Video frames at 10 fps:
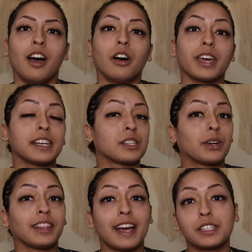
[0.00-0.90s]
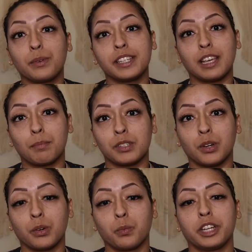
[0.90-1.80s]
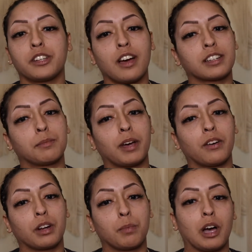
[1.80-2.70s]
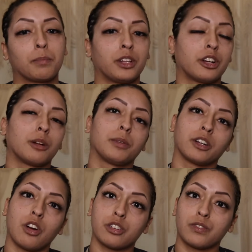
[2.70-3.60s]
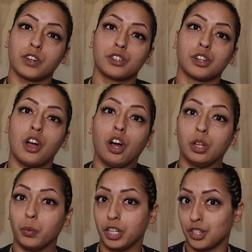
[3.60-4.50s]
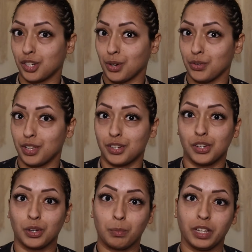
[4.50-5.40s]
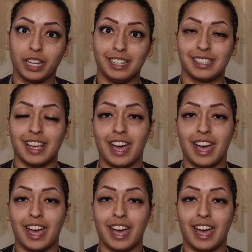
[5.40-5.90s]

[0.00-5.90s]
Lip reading: Okay, so in last week's episode, we talked about a popular but controversial Halloween show that took place